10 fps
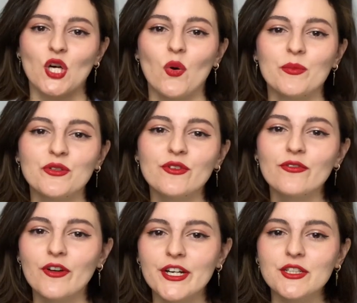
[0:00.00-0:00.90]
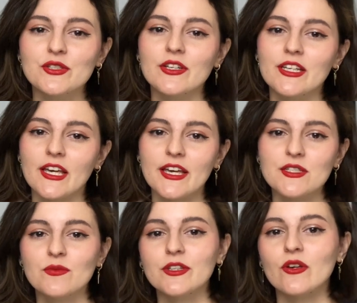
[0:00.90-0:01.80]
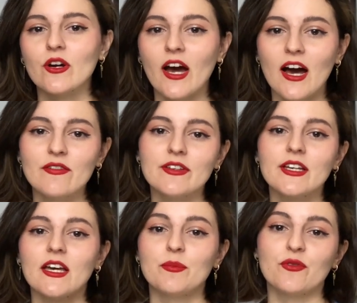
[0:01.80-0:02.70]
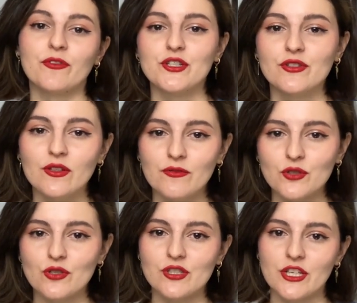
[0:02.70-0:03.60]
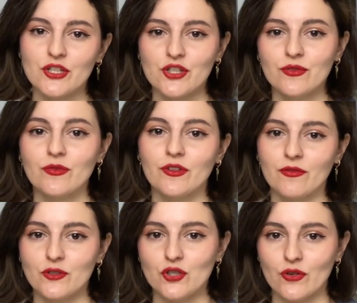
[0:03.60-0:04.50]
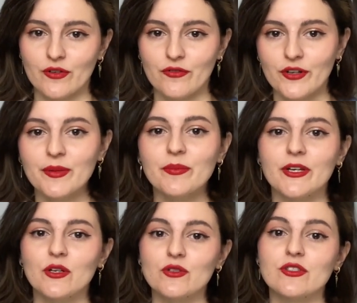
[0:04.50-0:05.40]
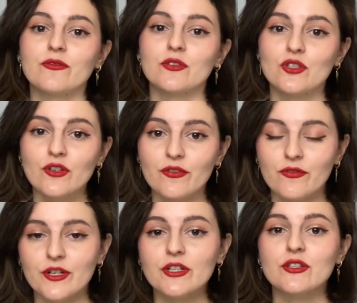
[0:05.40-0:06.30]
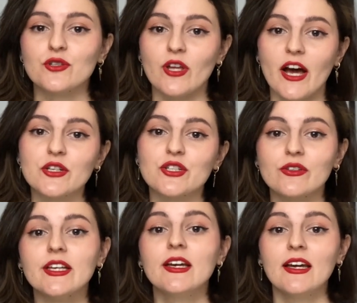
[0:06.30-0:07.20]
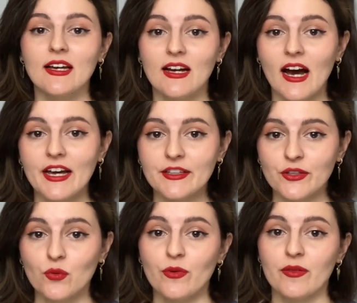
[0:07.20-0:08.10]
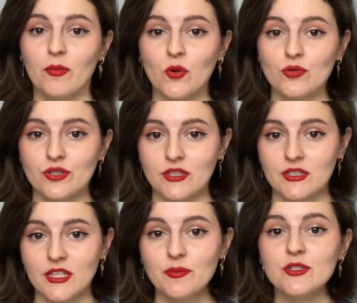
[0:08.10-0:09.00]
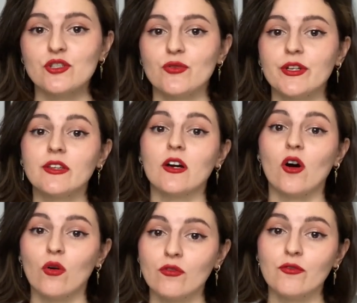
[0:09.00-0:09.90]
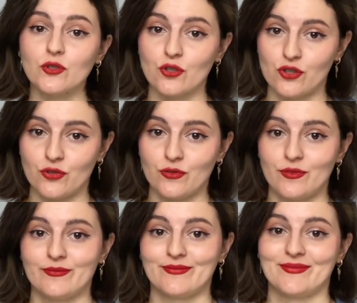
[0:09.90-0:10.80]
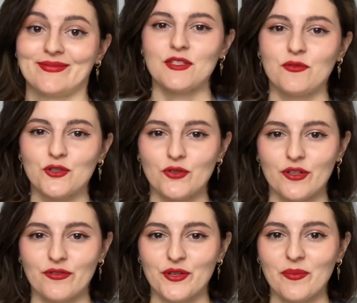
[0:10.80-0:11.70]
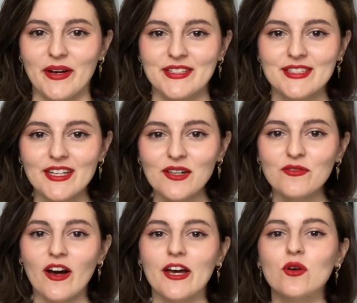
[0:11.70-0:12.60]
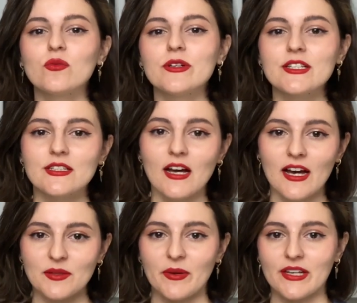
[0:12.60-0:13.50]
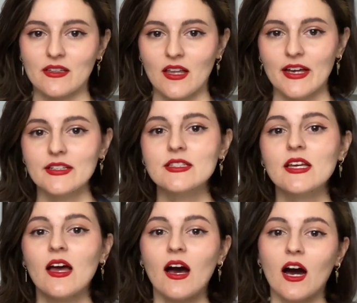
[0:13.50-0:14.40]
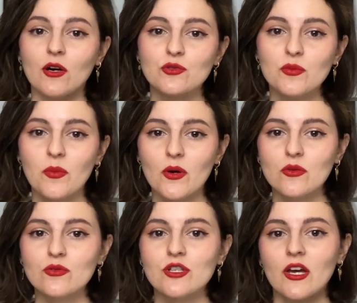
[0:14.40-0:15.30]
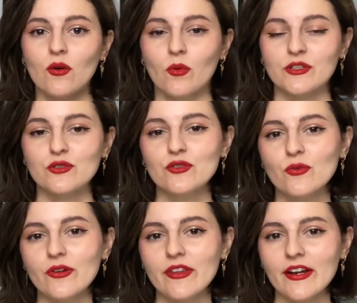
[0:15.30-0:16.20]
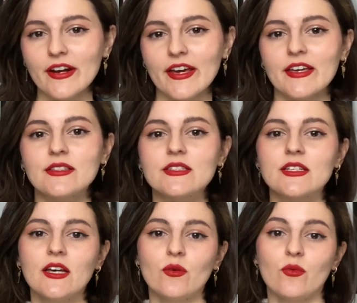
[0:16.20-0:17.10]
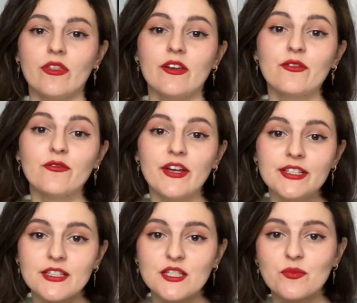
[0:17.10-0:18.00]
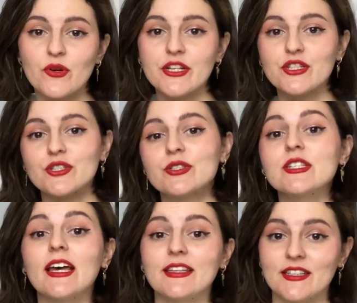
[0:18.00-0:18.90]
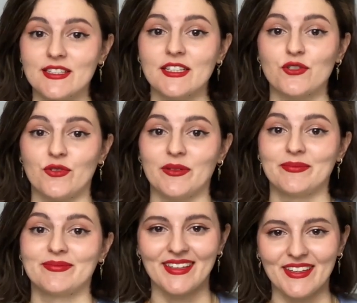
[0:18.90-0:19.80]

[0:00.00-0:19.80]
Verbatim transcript: So I'm not referring to a case when you're having a professional photo session with a photographer because the photographer should actually guide you with posing tips during the whole photo shoot. As a photographer myself, I always guide my clients how to pose, what to do with their hands, with their face expressions and etc.